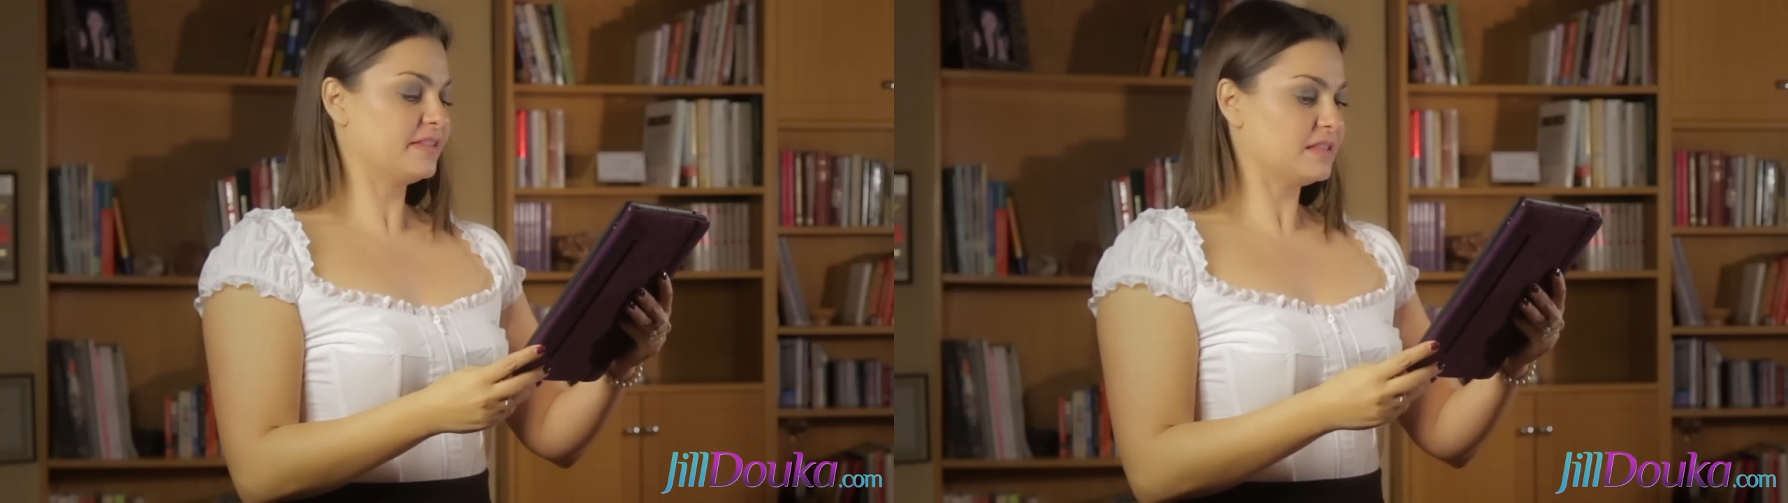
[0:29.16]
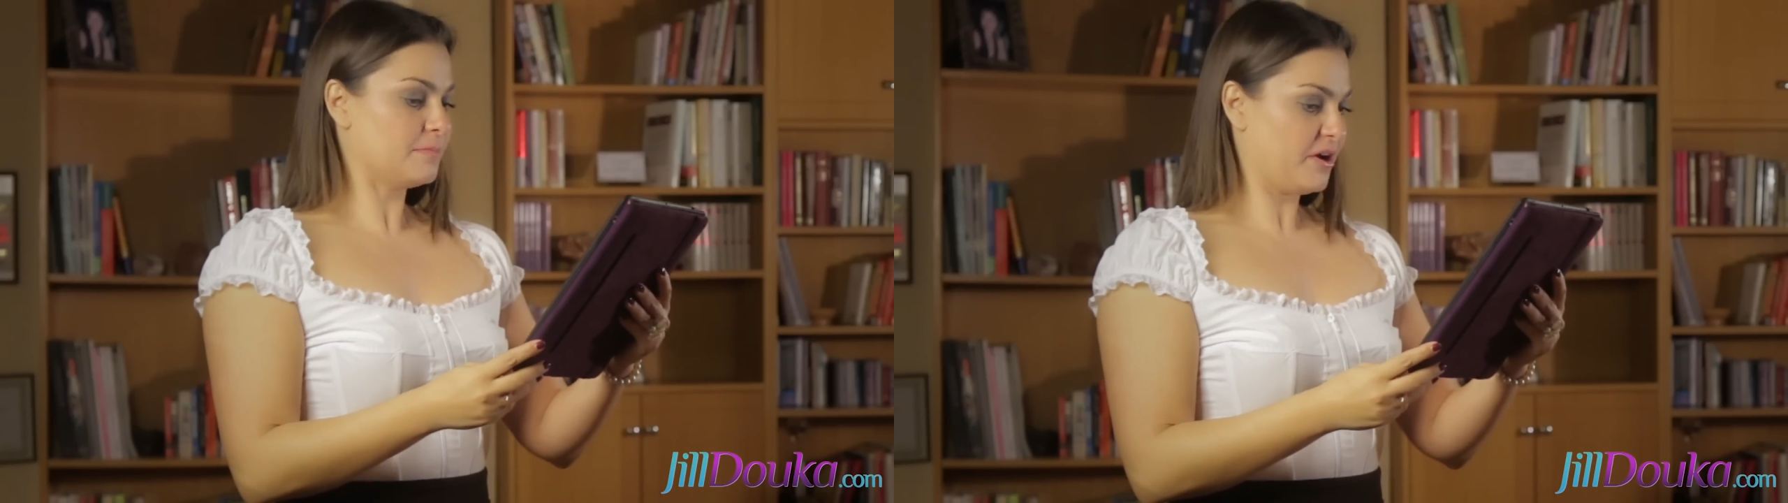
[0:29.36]

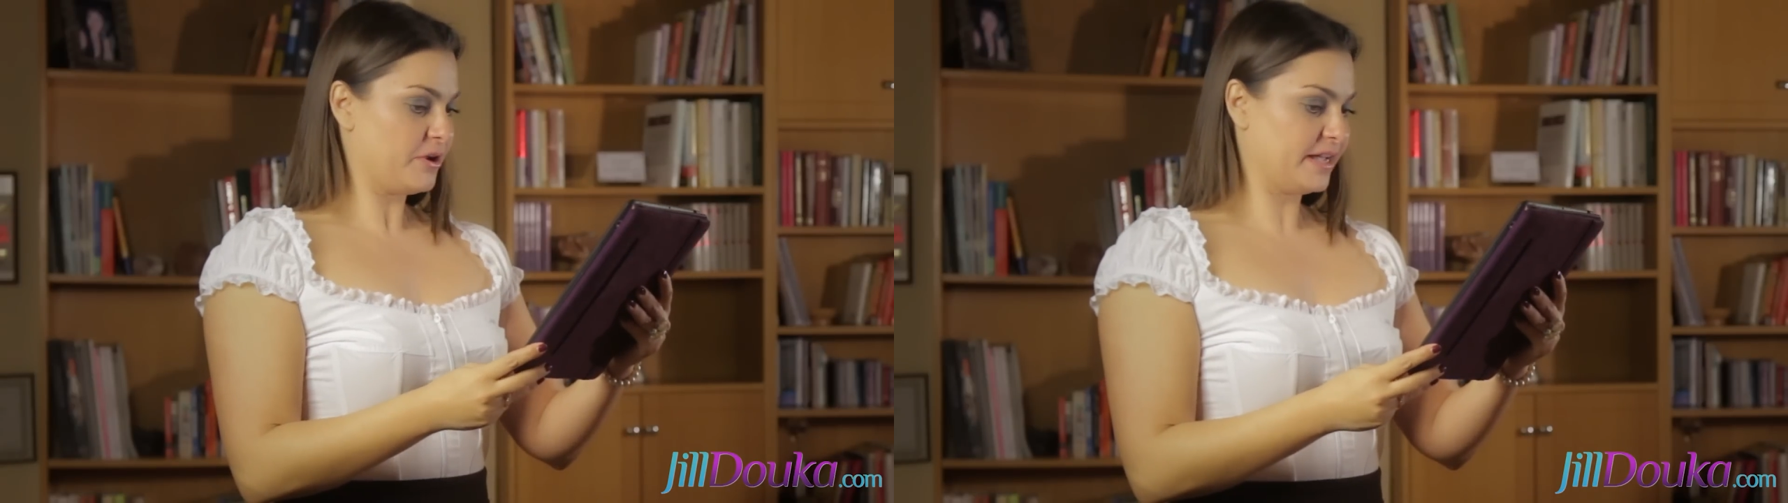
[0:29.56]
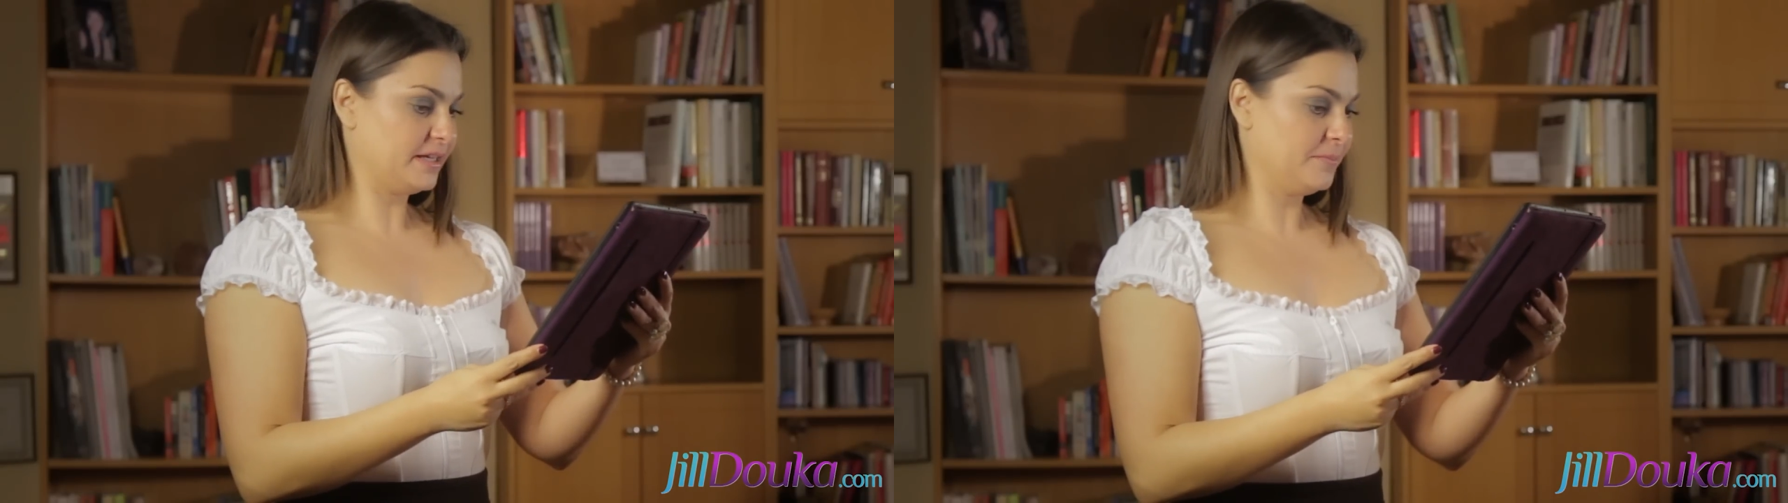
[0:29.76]
this is
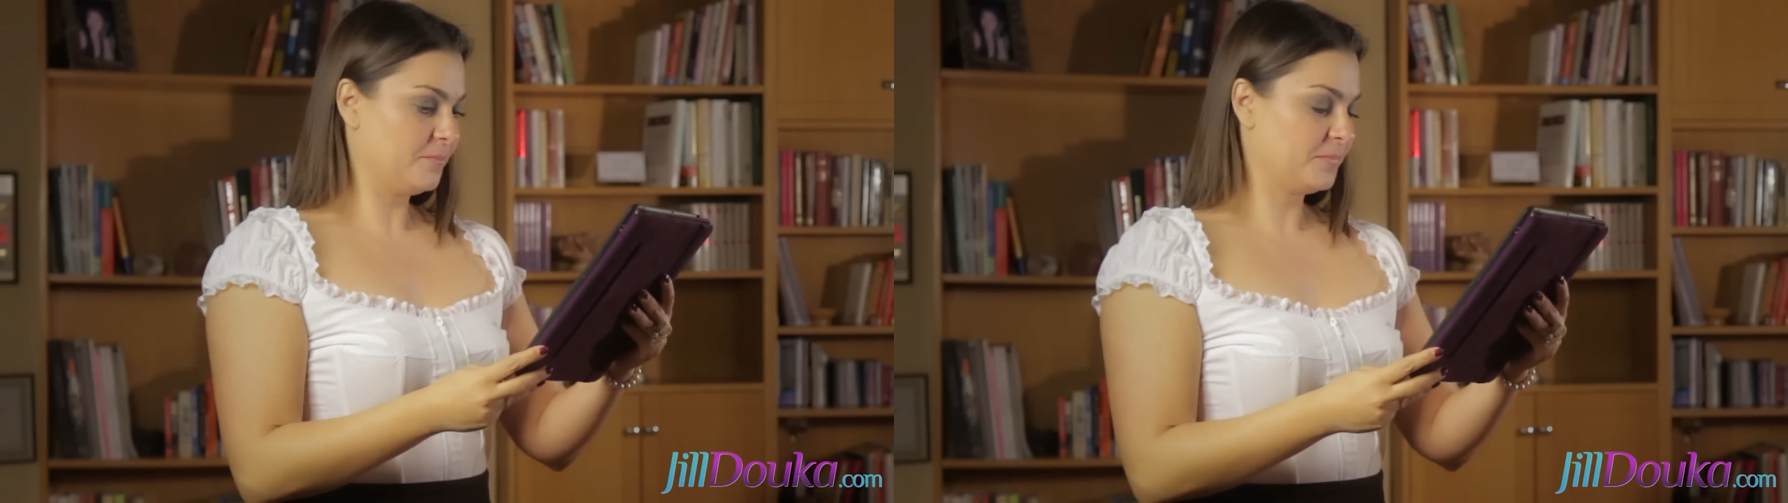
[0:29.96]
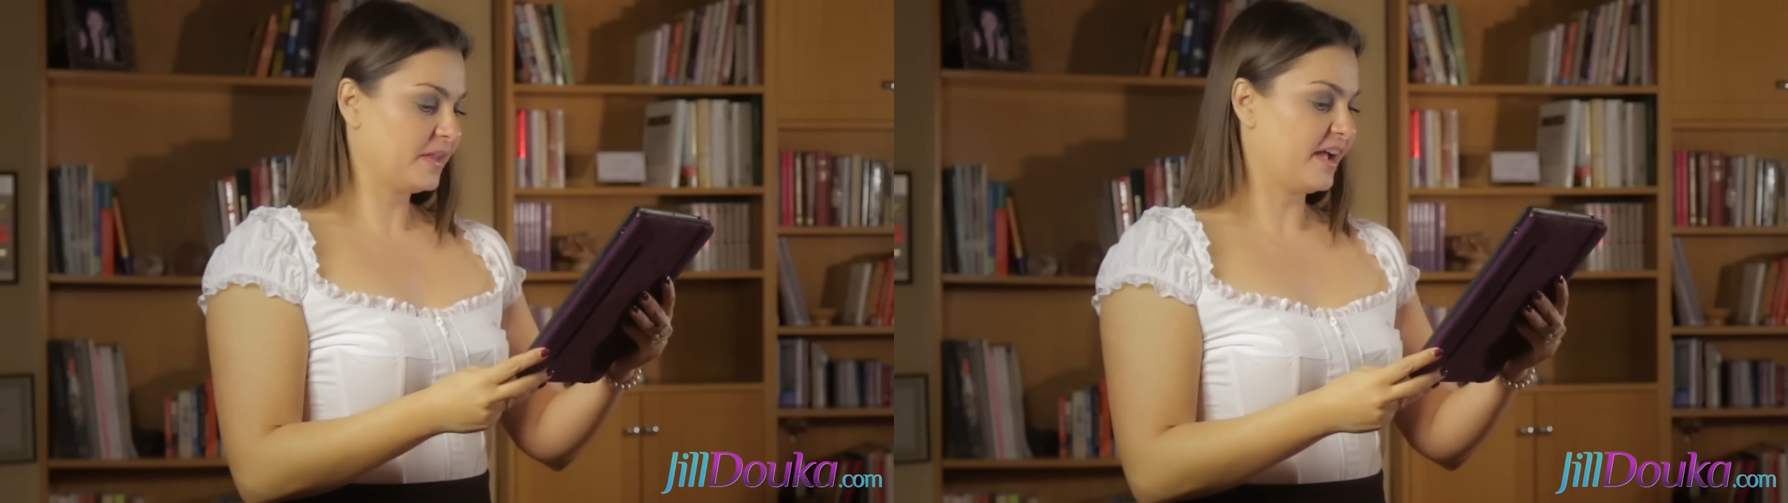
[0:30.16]
Marianne.
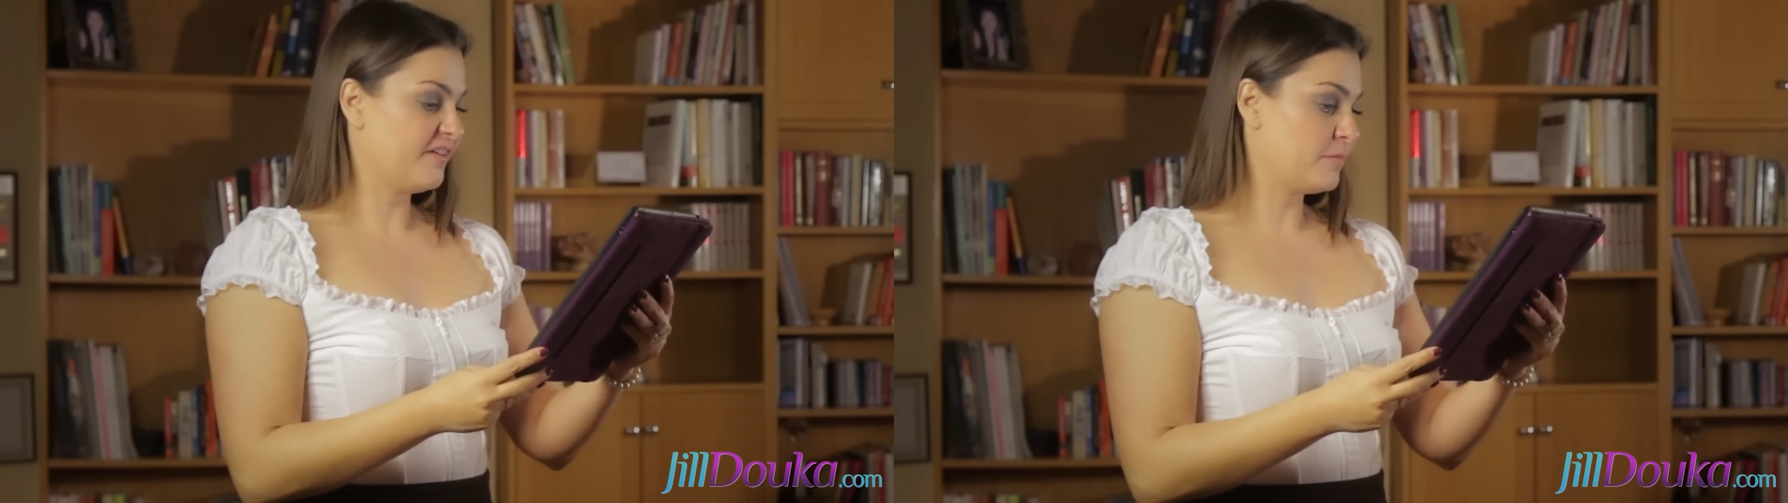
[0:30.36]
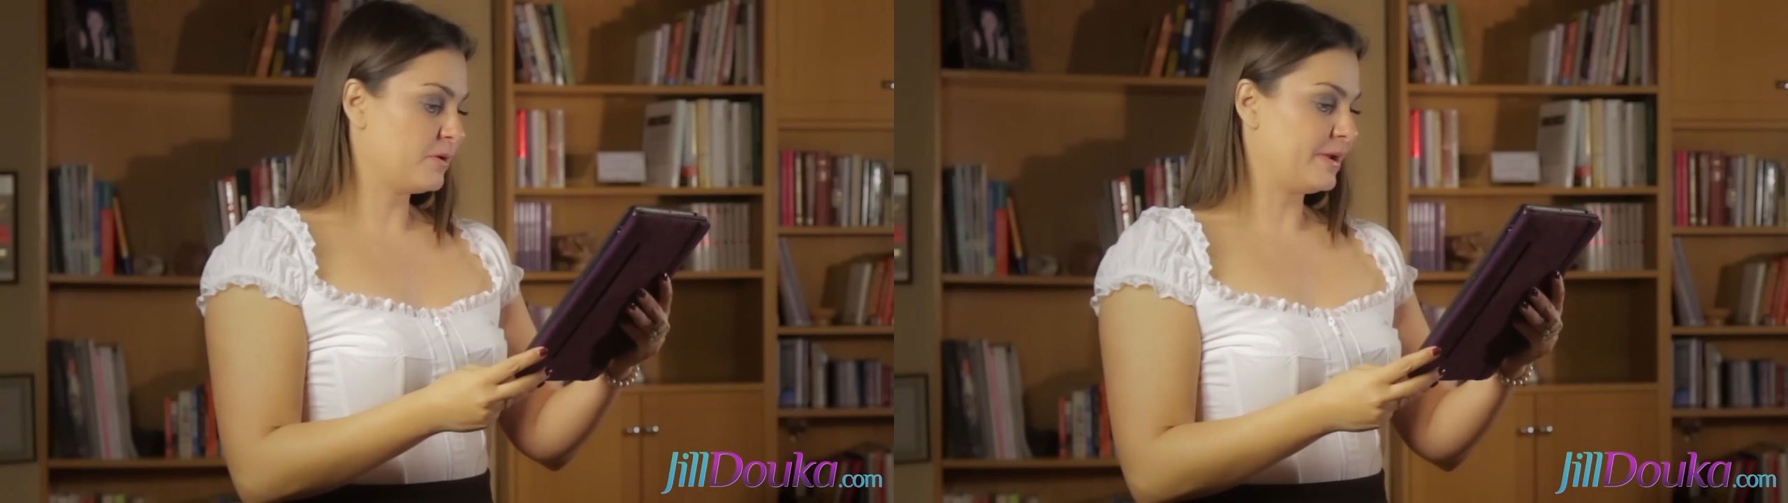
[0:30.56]
I've been